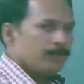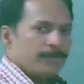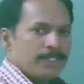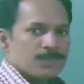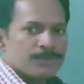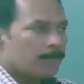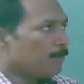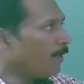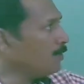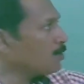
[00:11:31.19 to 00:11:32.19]
means we
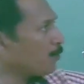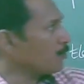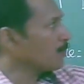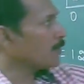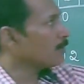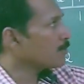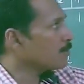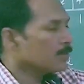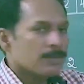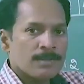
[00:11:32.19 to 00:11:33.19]
apply this
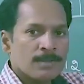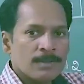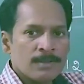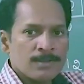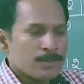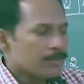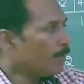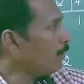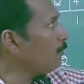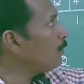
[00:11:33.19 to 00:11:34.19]
procedure. So
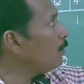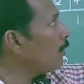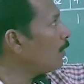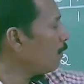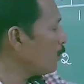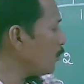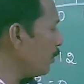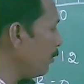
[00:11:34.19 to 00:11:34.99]
now, and also